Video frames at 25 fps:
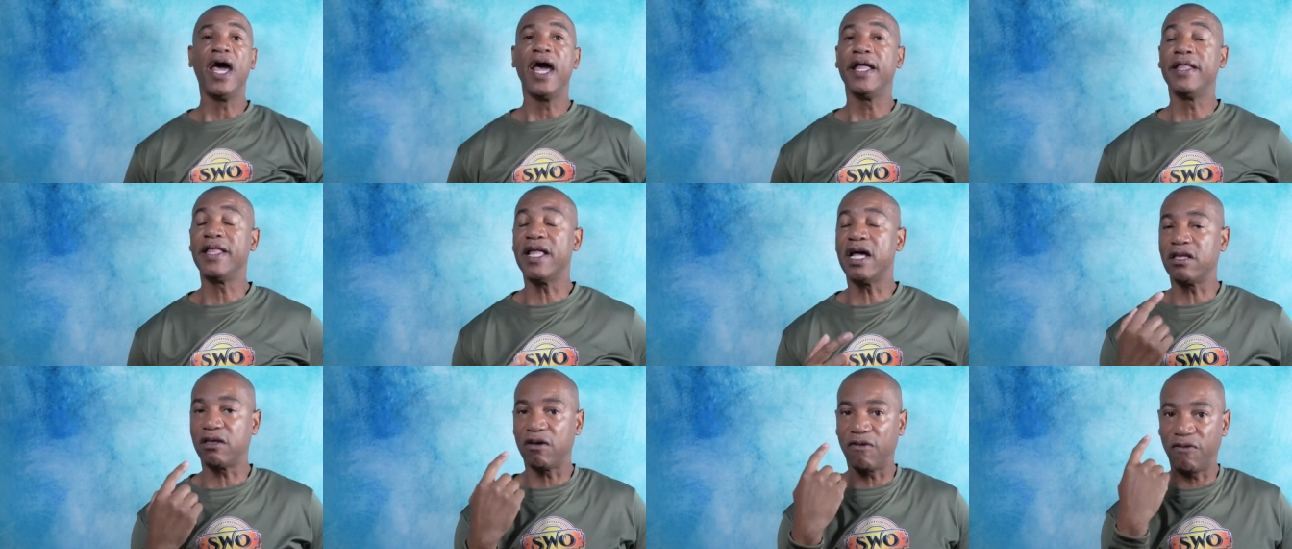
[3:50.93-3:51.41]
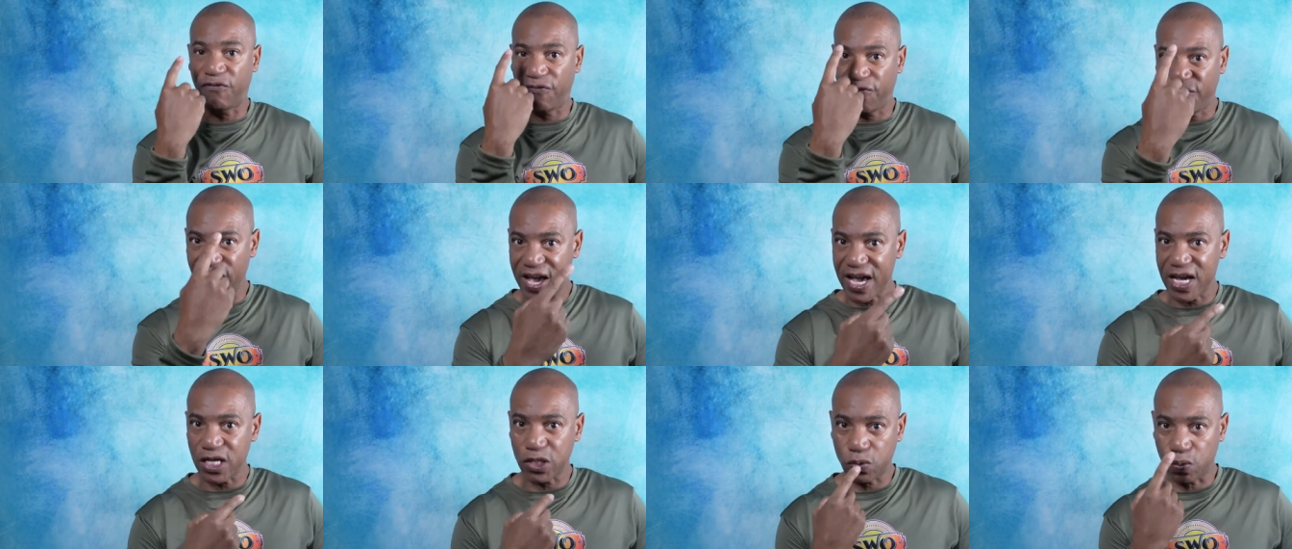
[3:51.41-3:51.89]
Now the
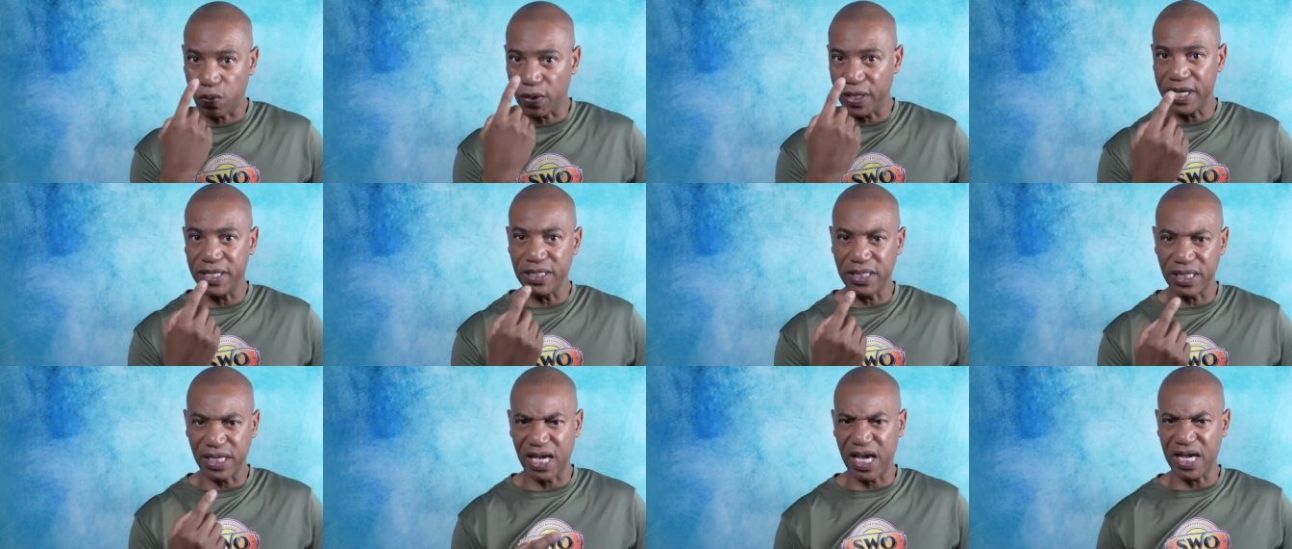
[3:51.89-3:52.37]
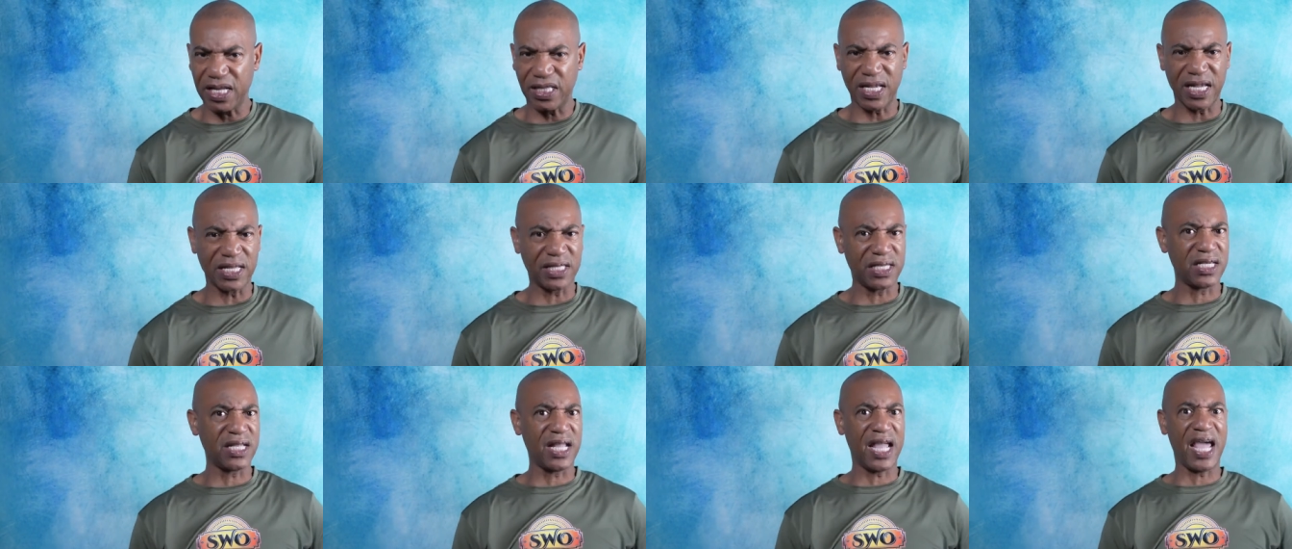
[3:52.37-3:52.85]
face will indicate
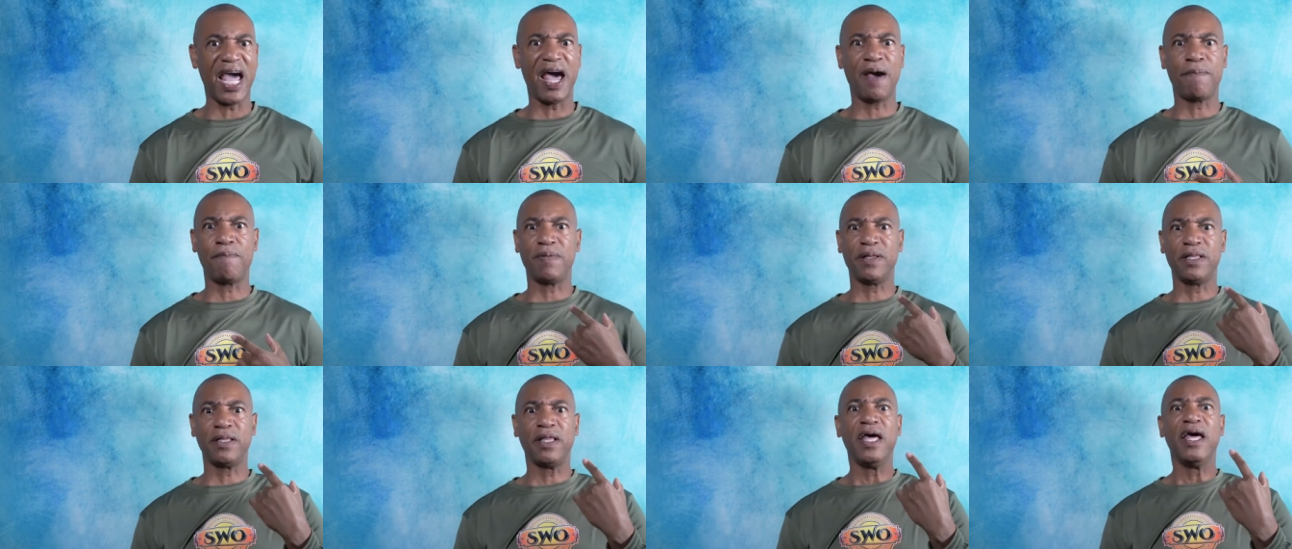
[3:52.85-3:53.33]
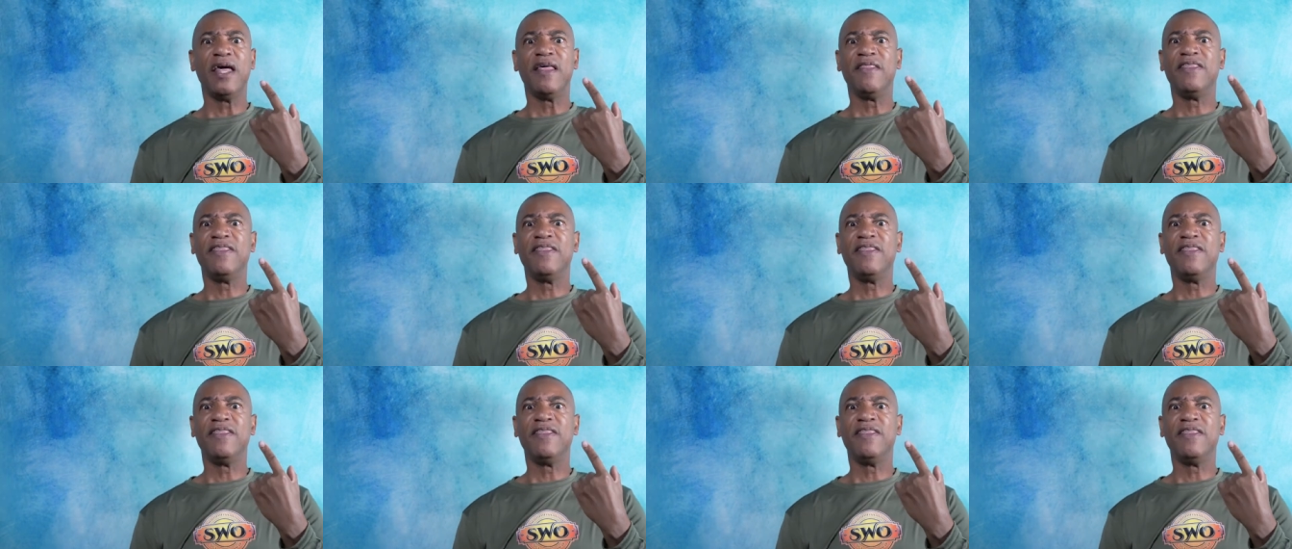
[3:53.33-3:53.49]
that it happened,